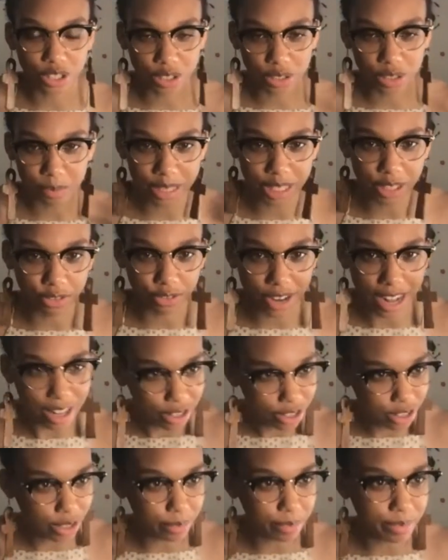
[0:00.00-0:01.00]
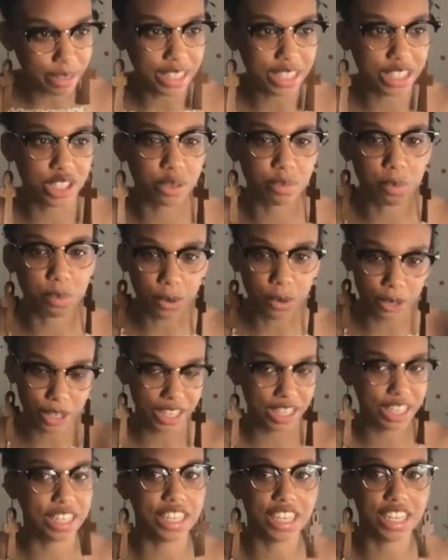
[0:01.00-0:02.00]
be welcomed and
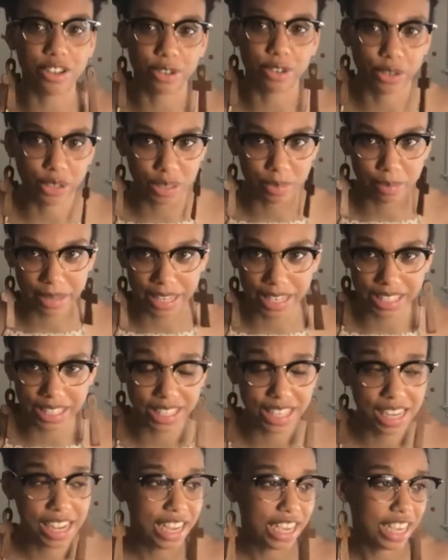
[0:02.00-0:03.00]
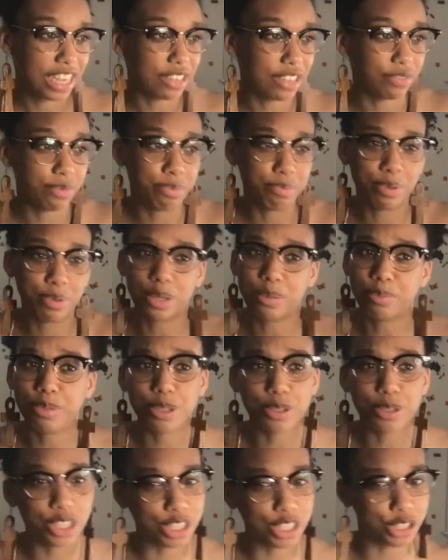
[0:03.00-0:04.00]
supported in their own space. If a
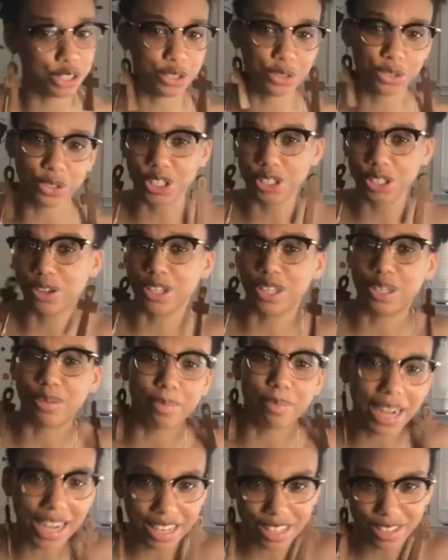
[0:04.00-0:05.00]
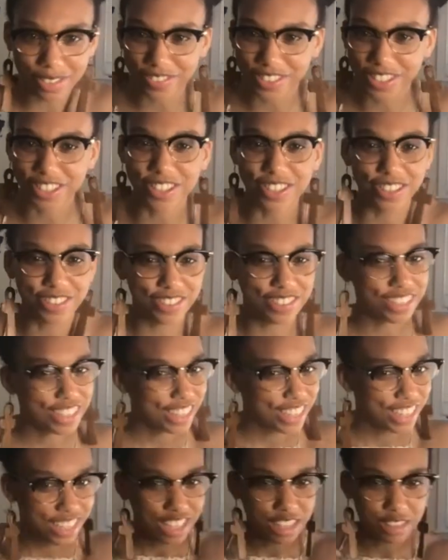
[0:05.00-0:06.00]
music studio on the bottom,
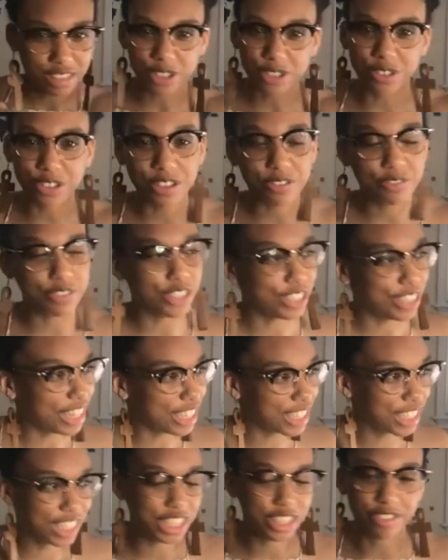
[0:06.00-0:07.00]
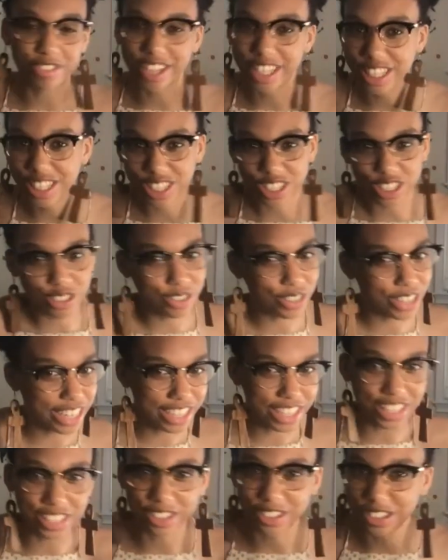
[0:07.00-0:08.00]
if you let's say you wanted to do
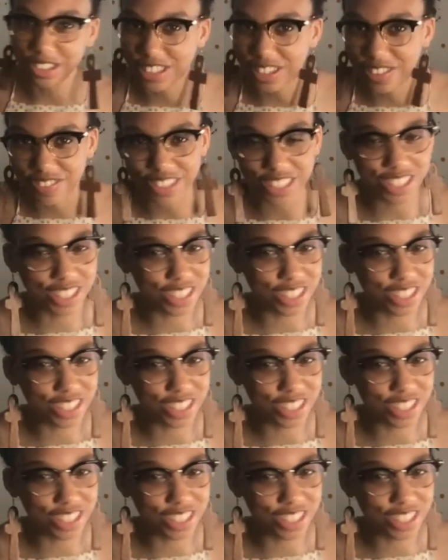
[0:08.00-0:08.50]
like a little something